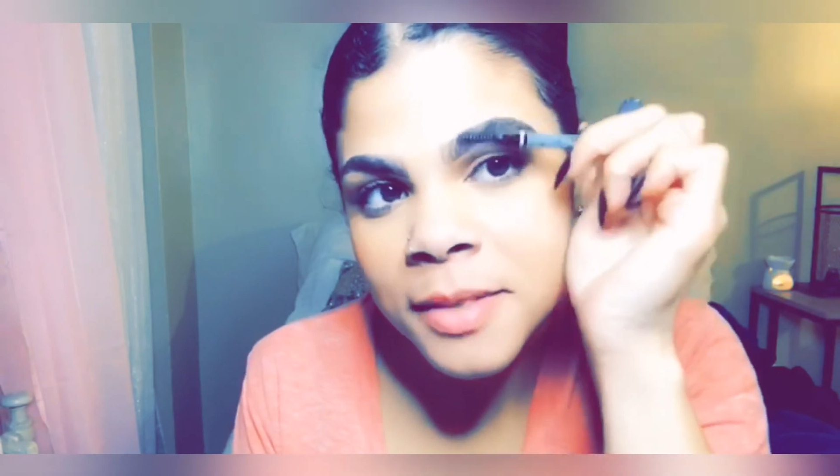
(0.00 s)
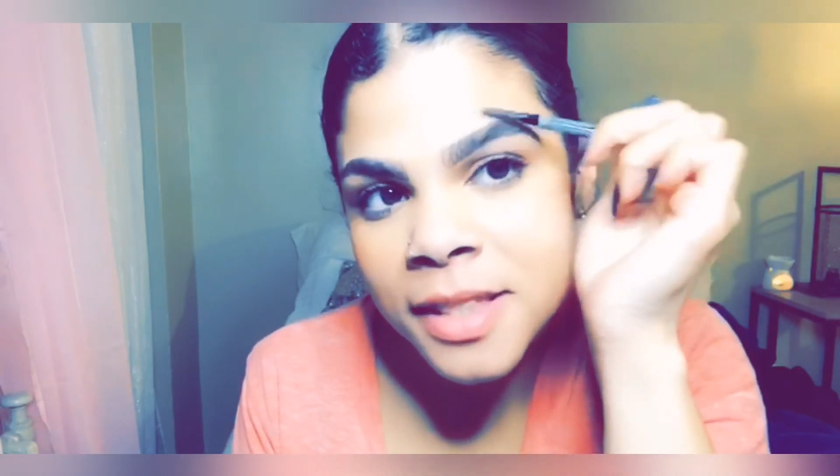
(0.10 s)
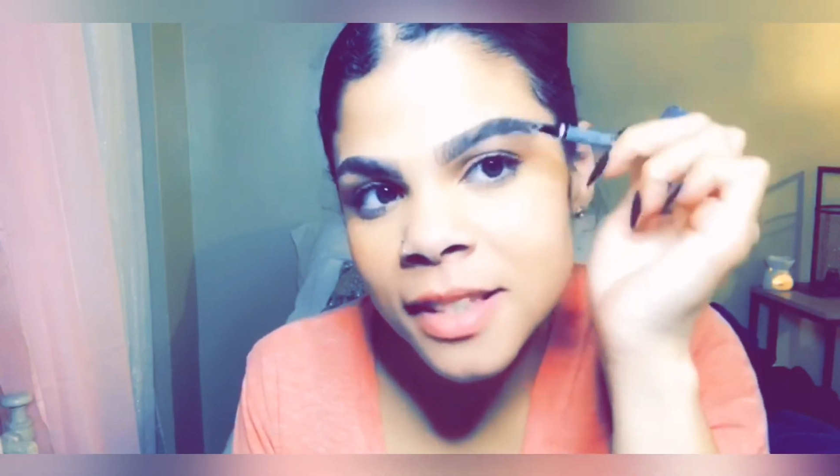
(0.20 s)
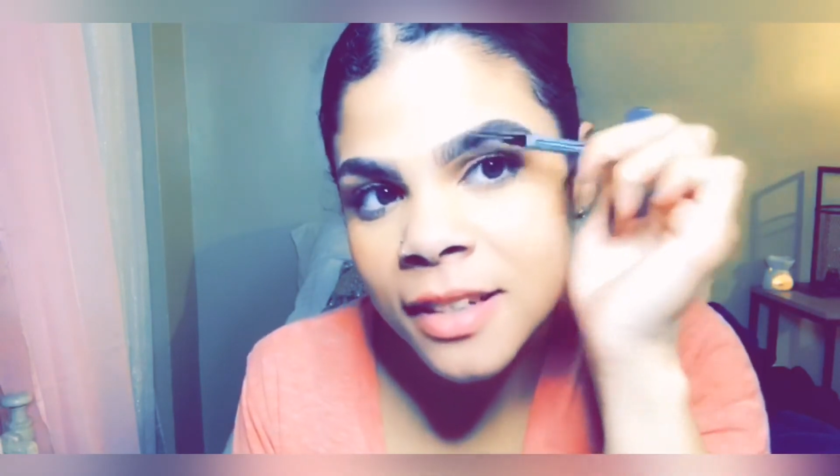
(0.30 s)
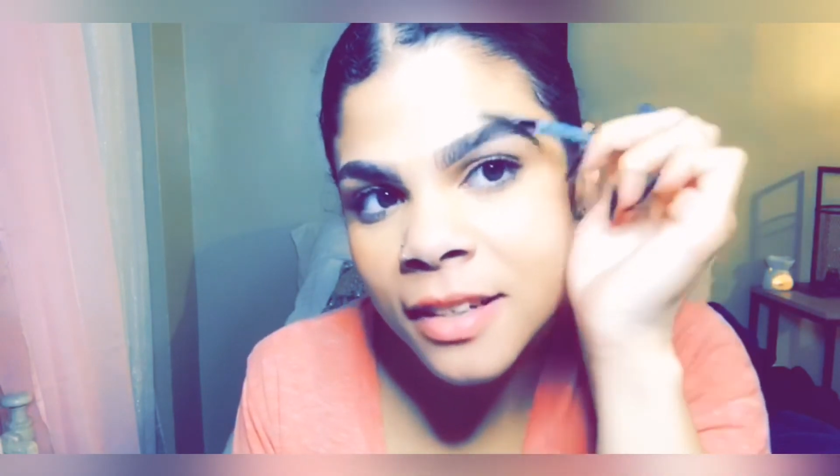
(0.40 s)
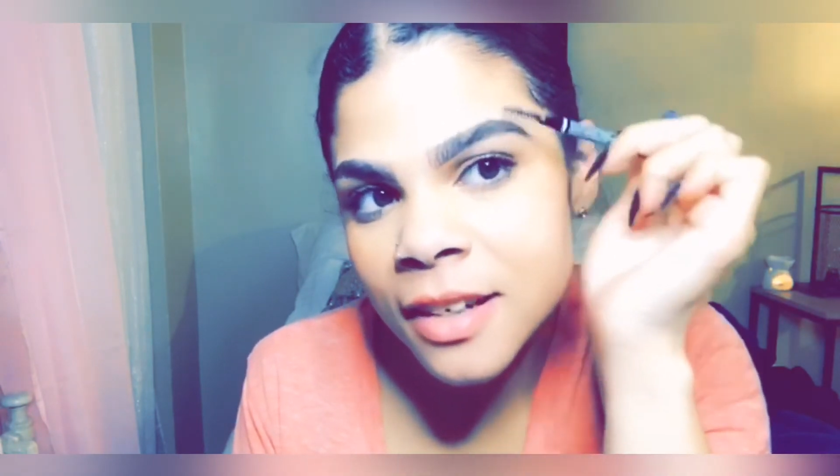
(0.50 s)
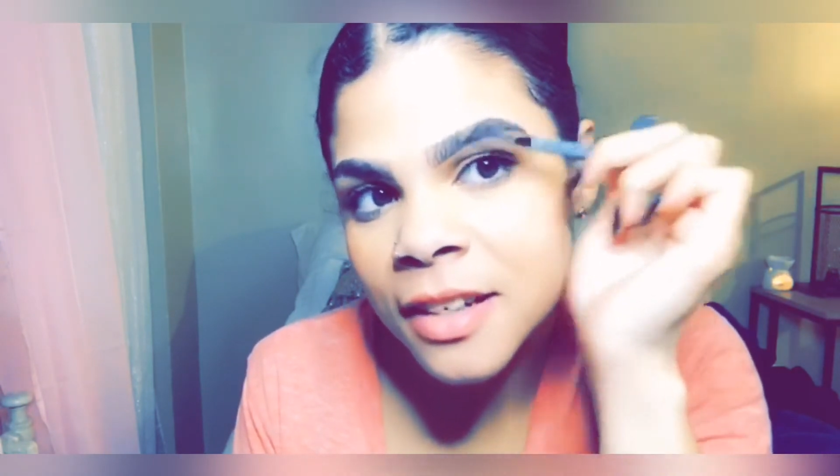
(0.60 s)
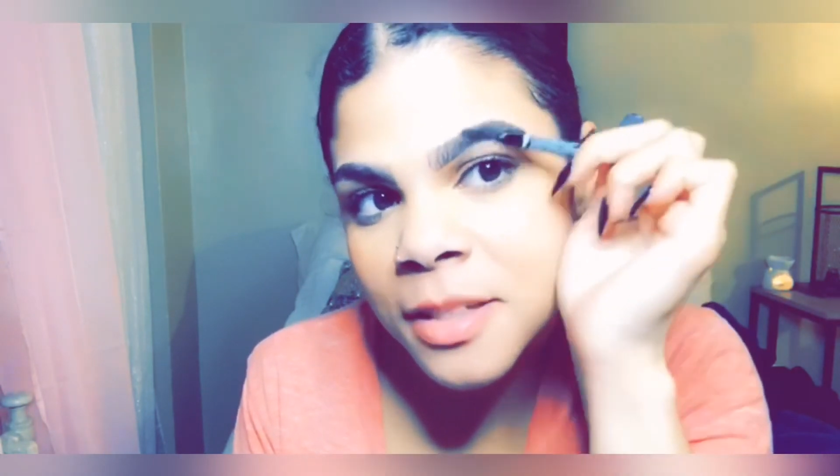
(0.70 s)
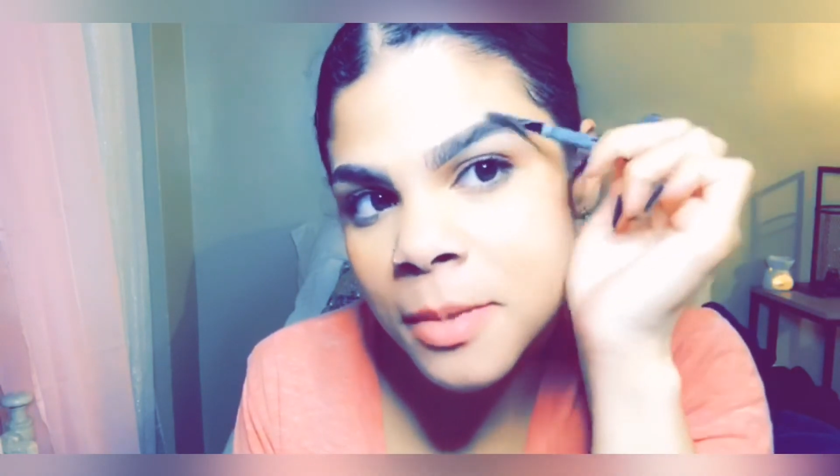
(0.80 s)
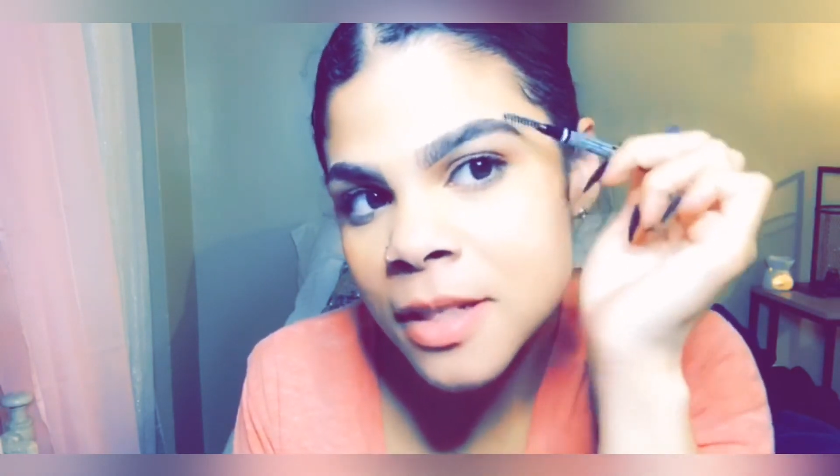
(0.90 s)
Are there any
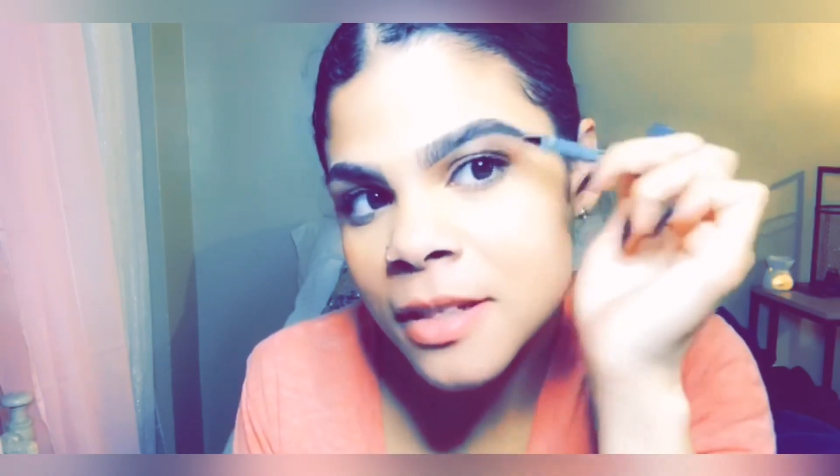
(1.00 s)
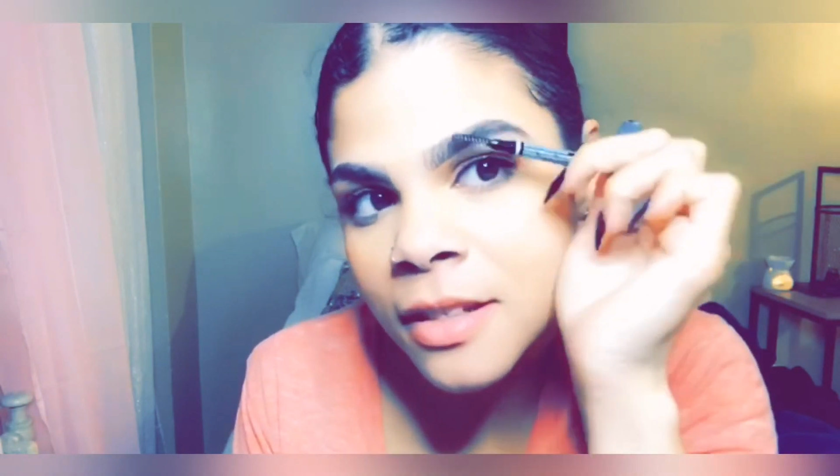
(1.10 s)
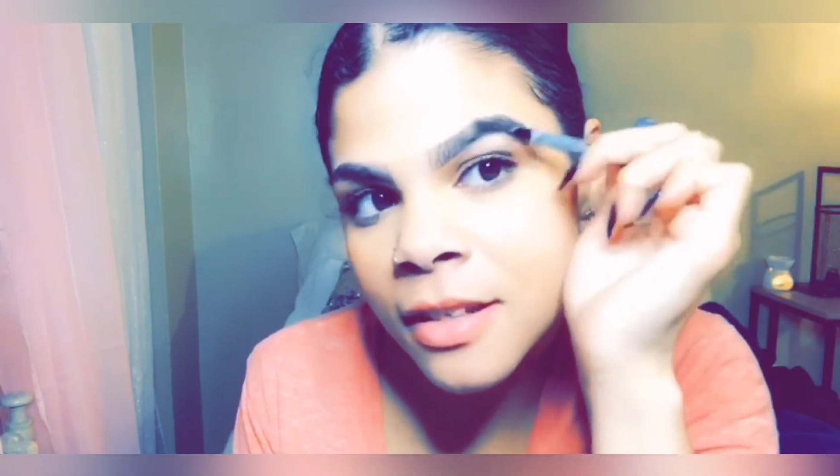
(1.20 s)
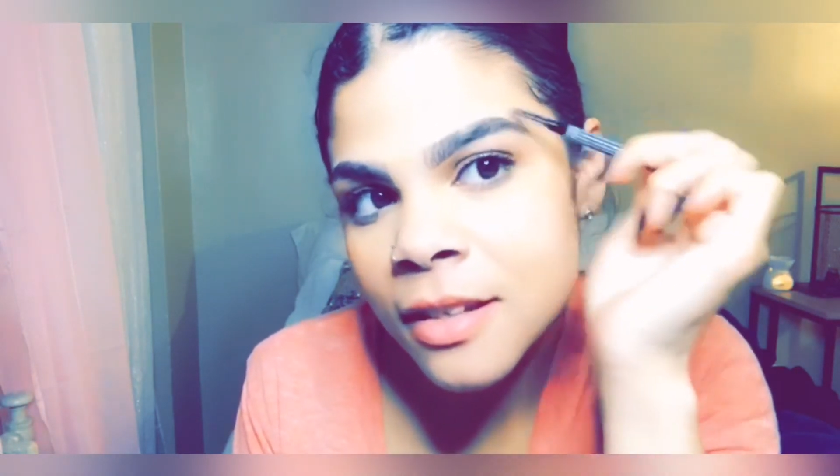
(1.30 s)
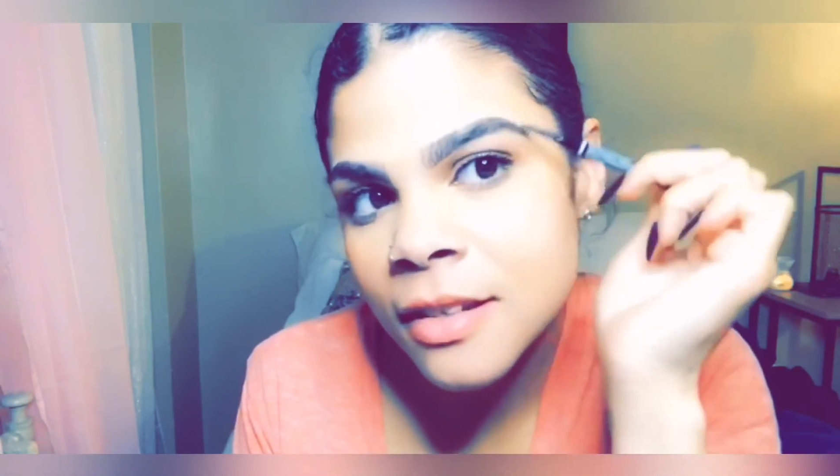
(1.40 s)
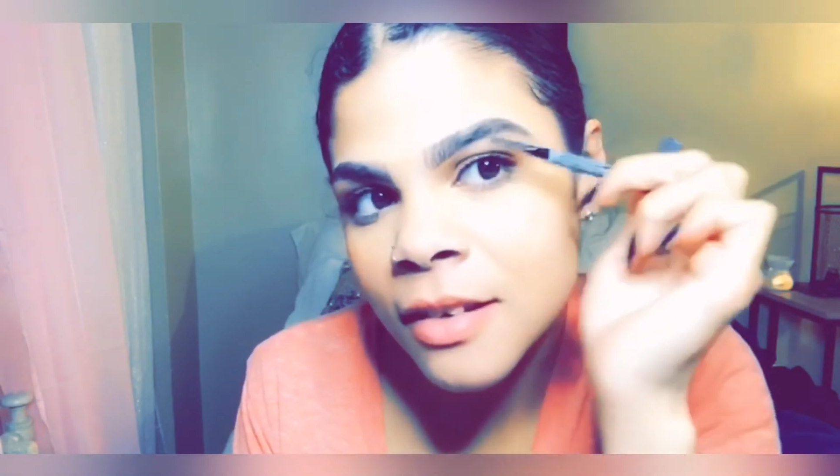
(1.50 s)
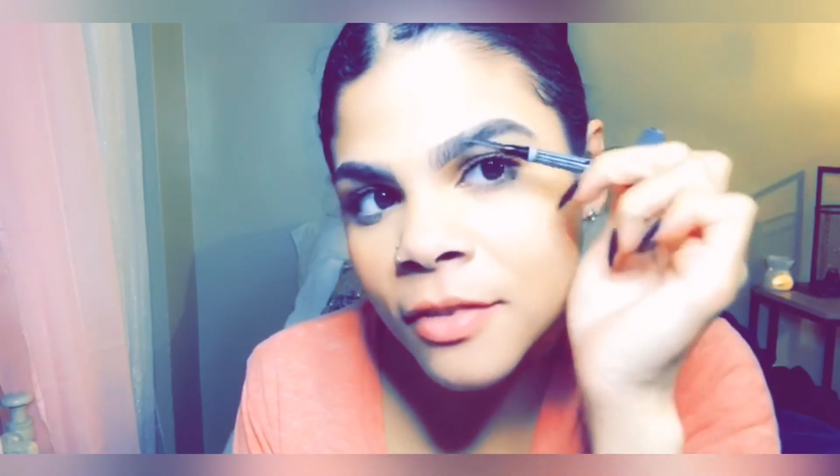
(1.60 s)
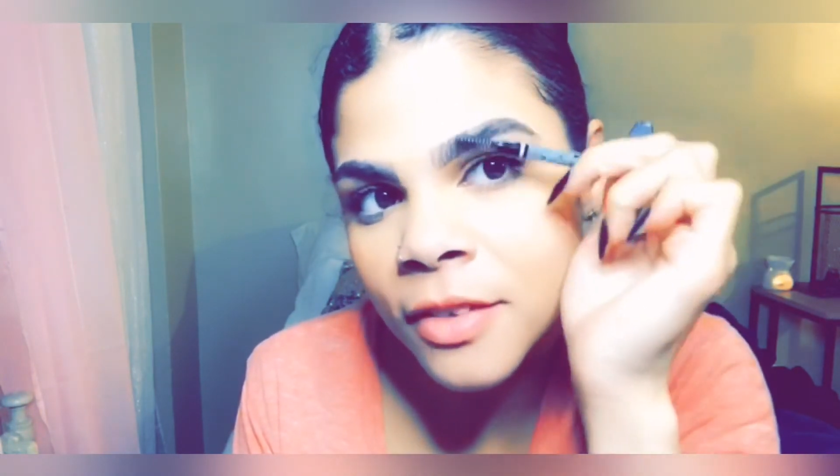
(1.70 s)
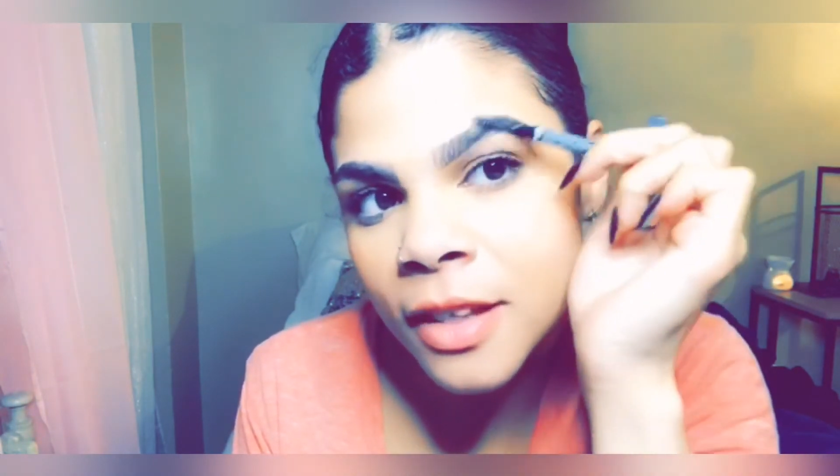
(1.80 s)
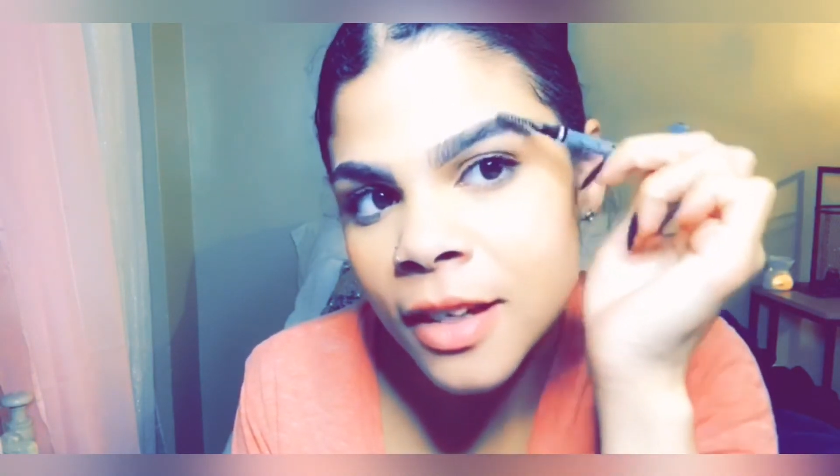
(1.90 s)
spaces, or I feel like
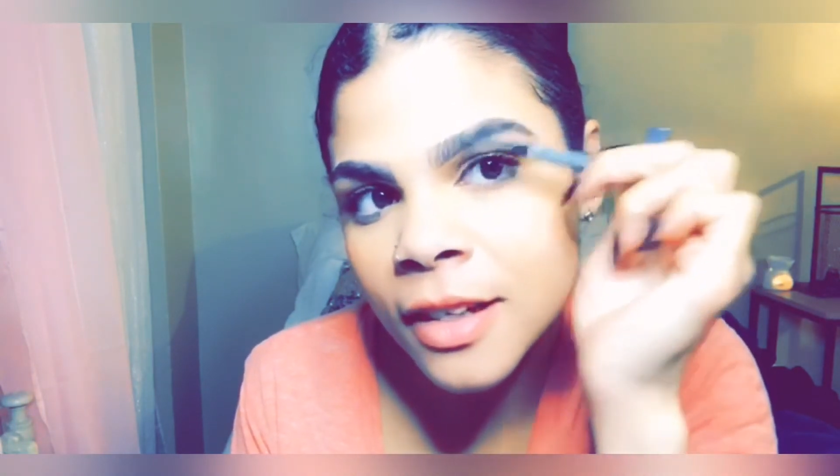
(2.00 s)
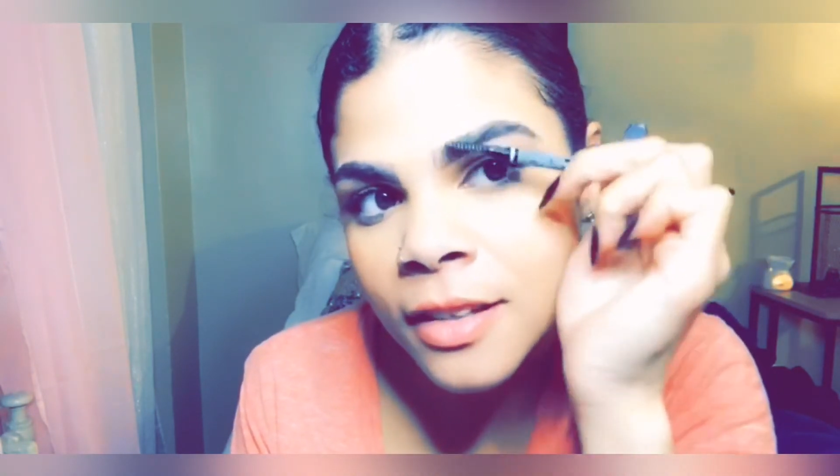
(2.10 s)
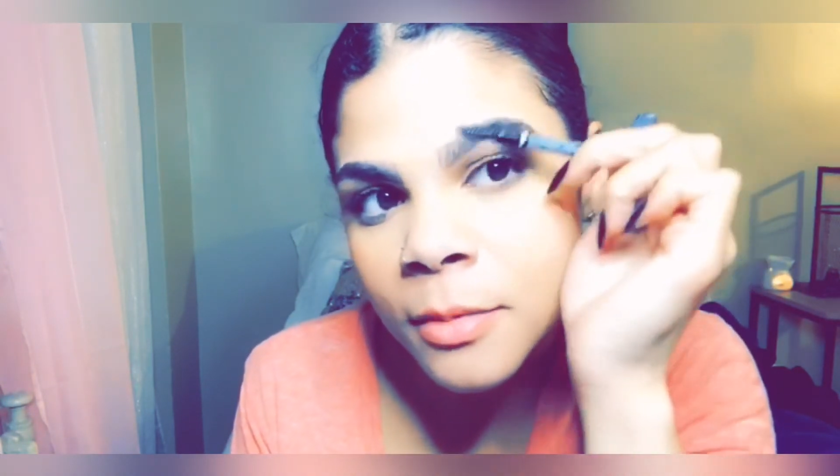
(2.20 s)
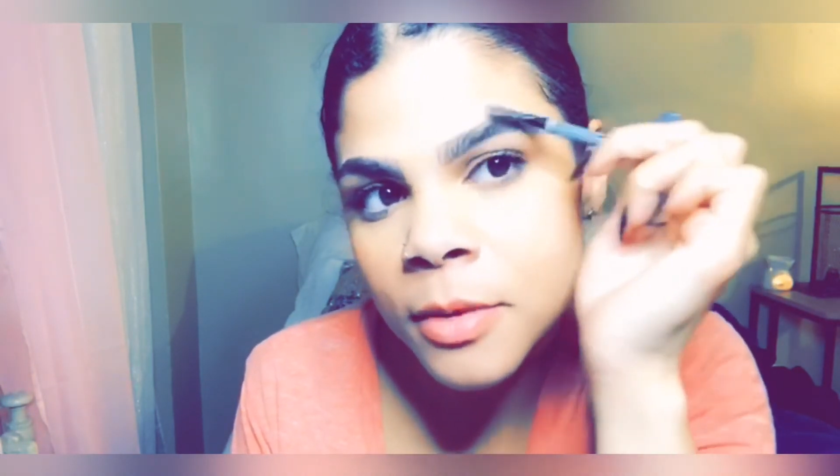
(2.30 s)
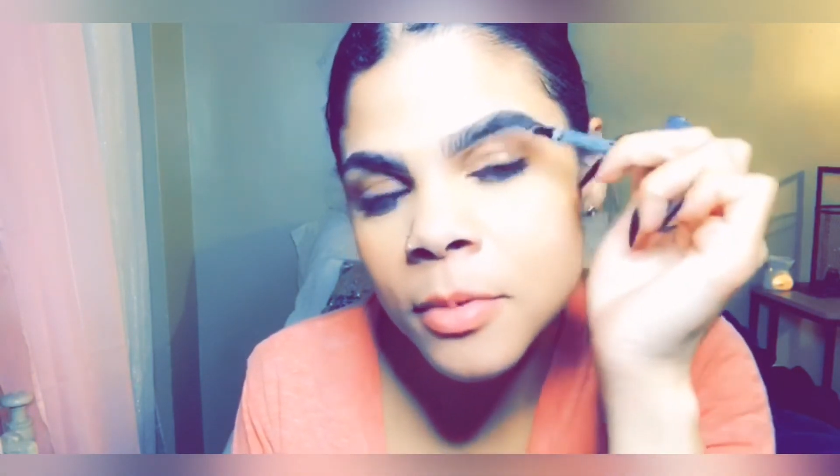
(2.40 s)
I need to rebrush?